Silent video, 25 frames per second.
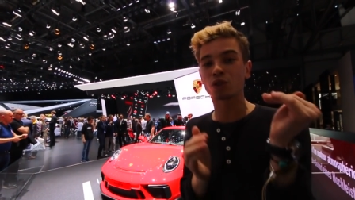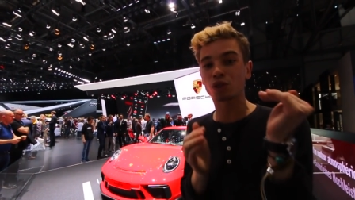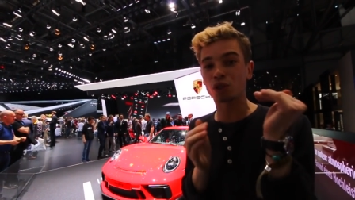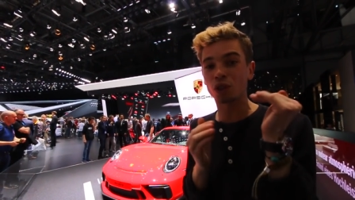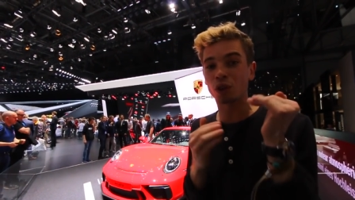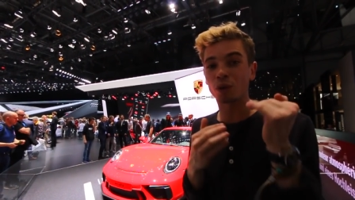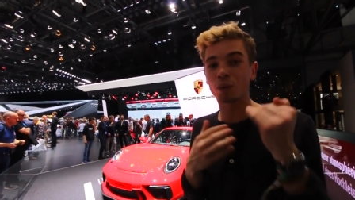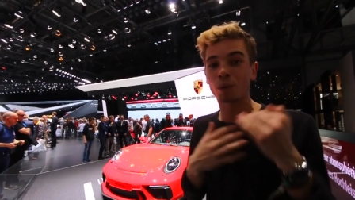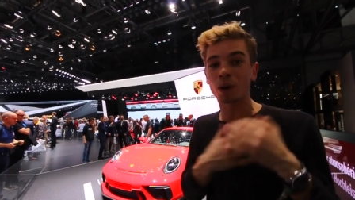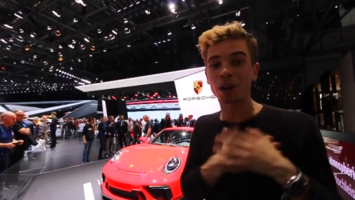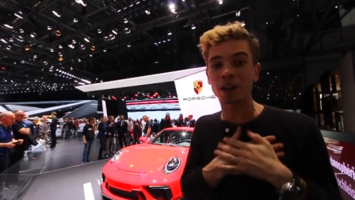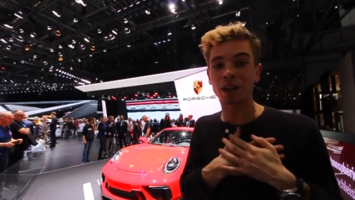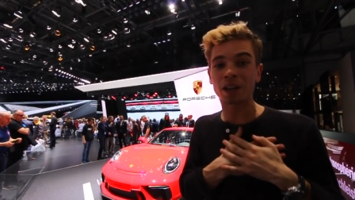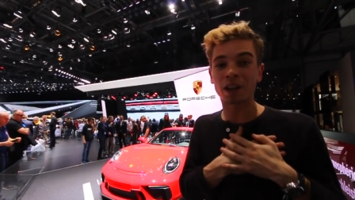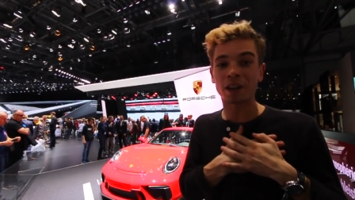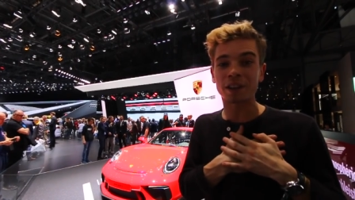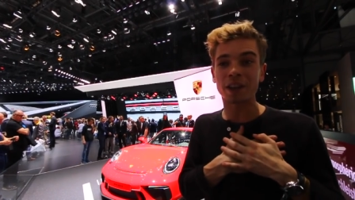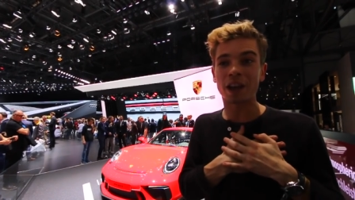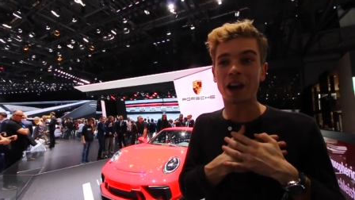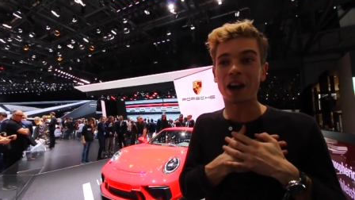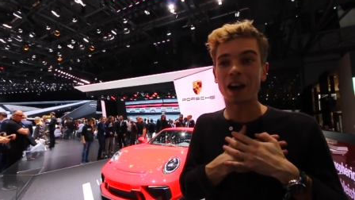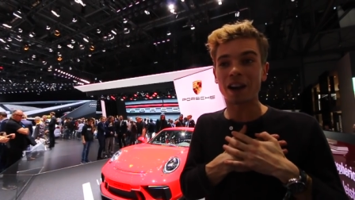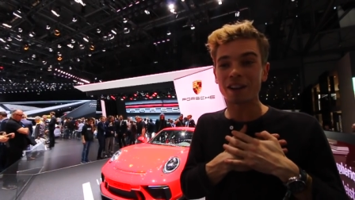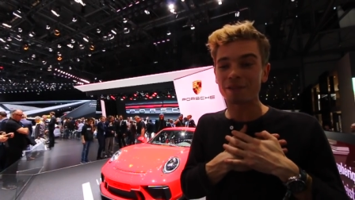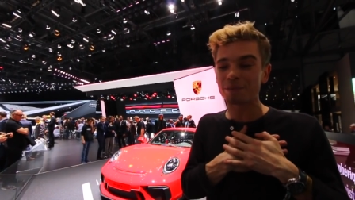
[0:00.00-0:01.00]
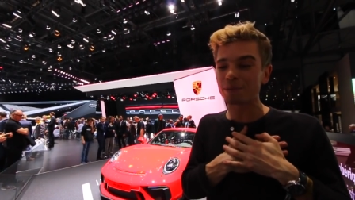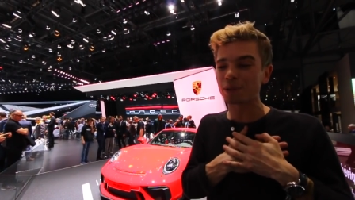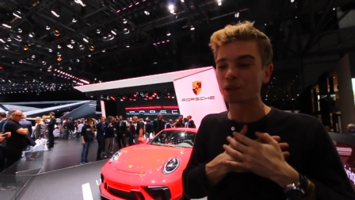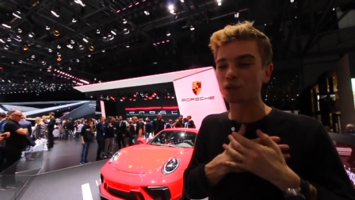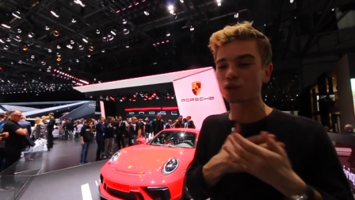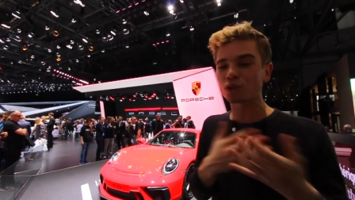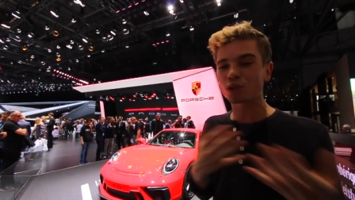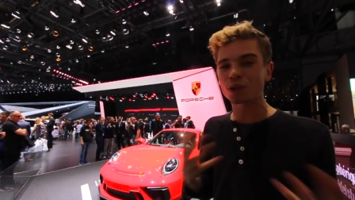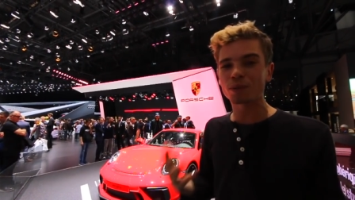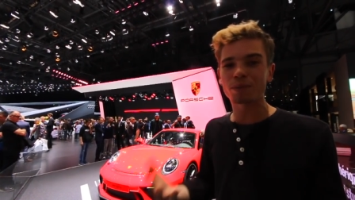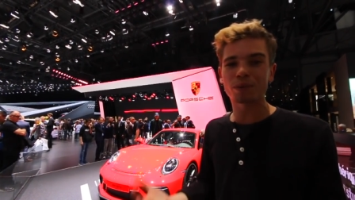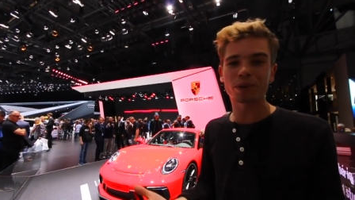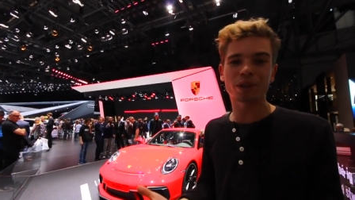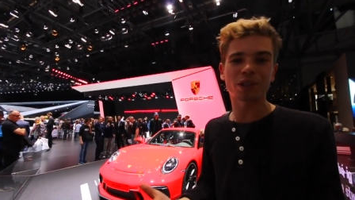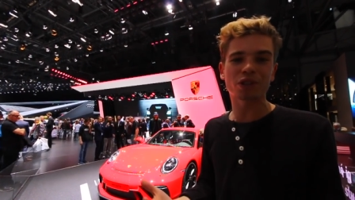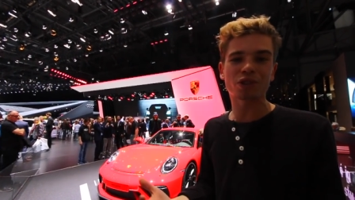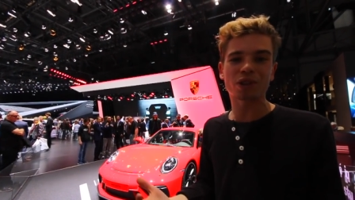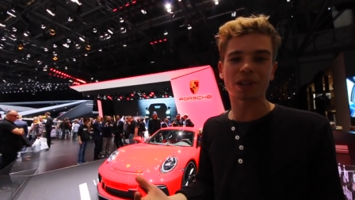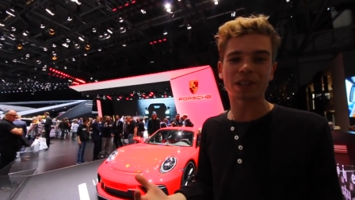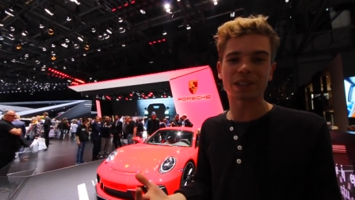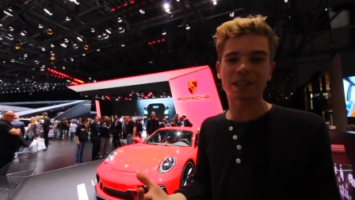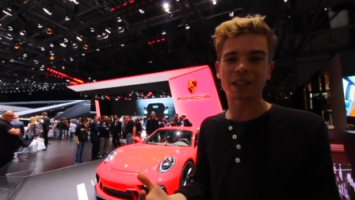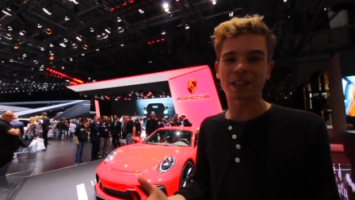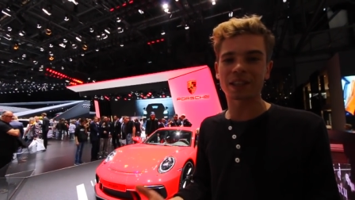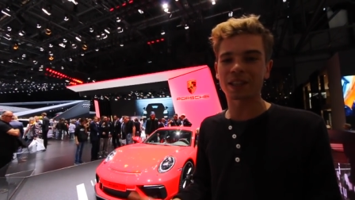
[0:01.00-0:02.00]
so one car that I've been super
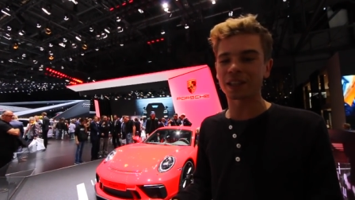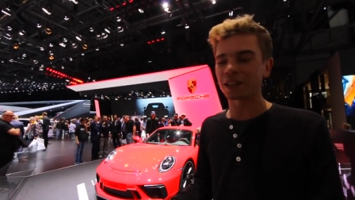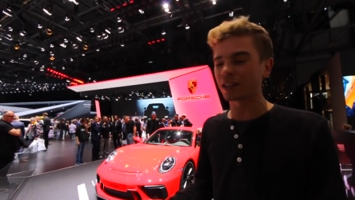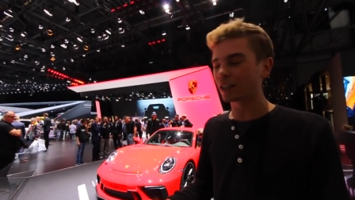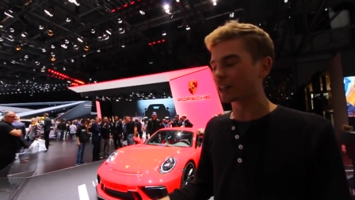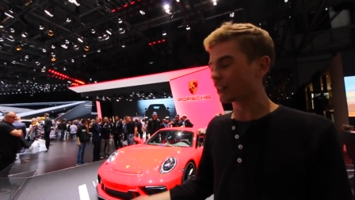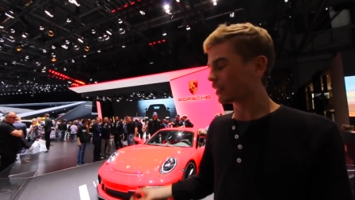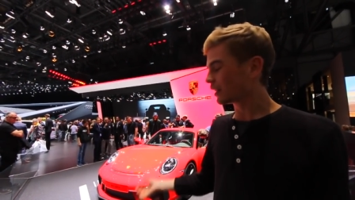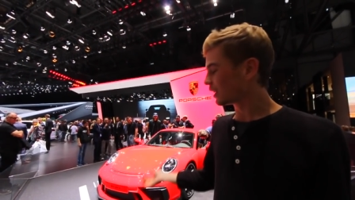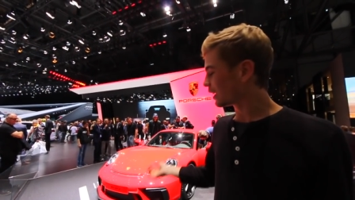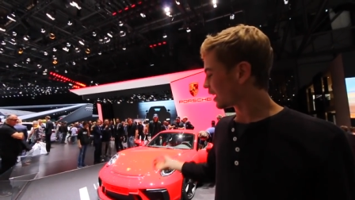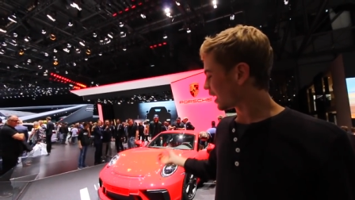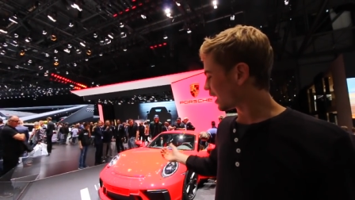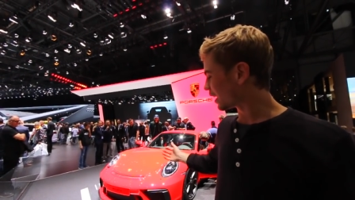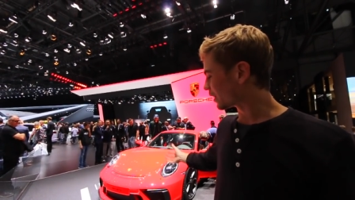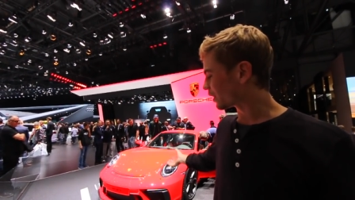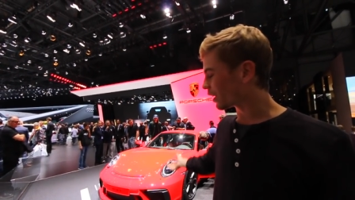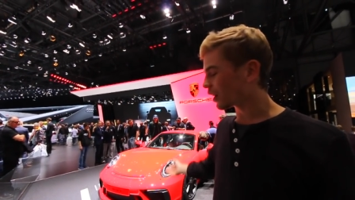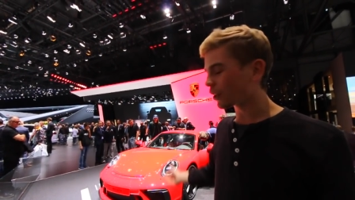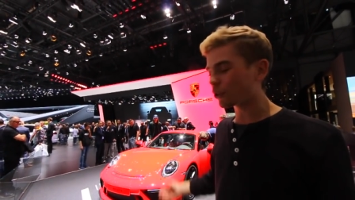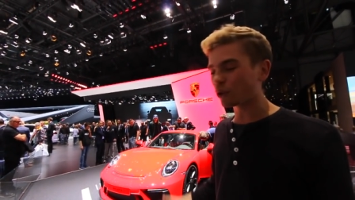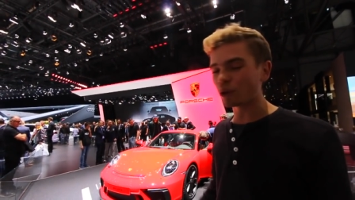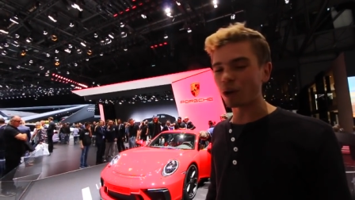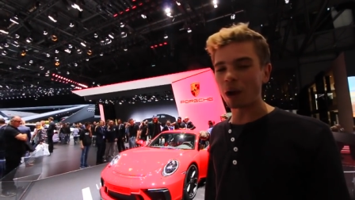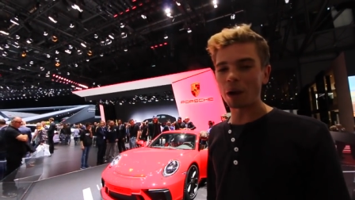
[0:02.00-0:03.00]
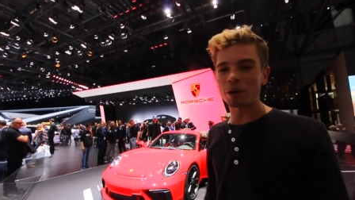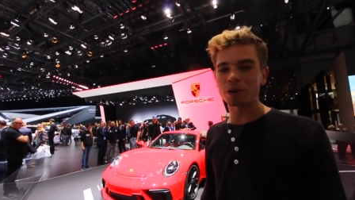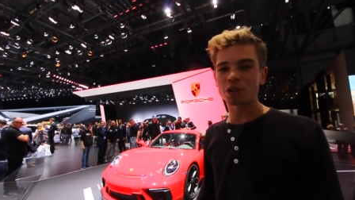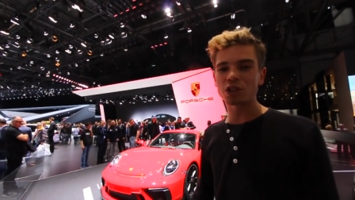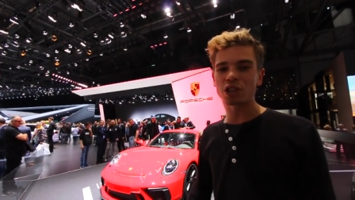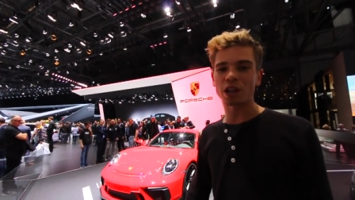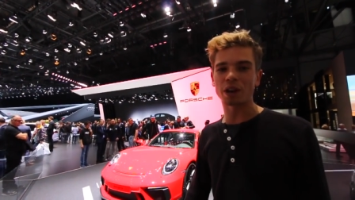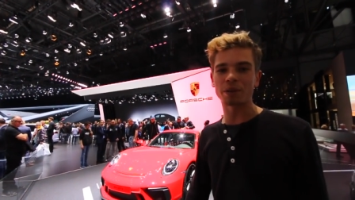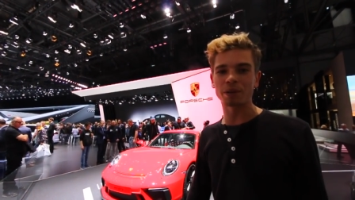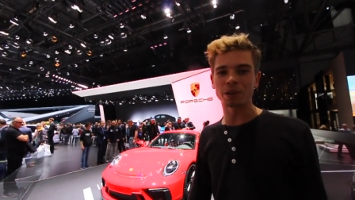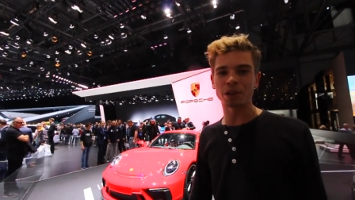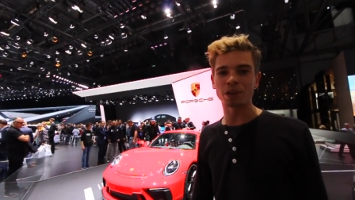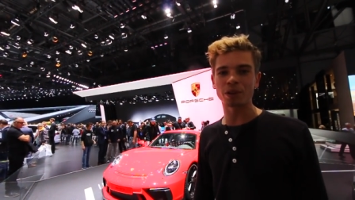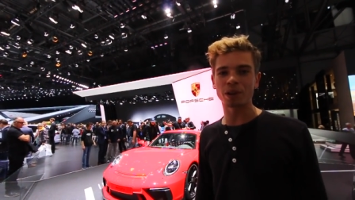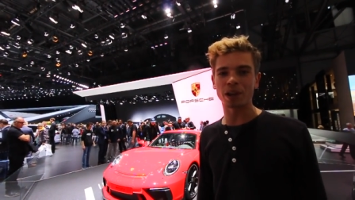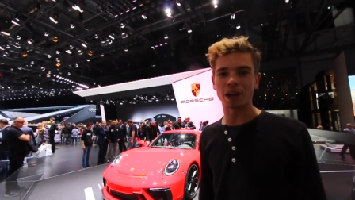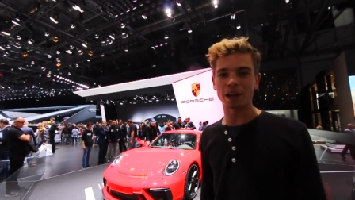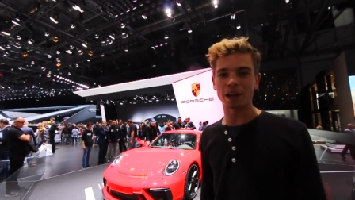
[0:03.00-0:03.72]
interested in and I thought I would share with you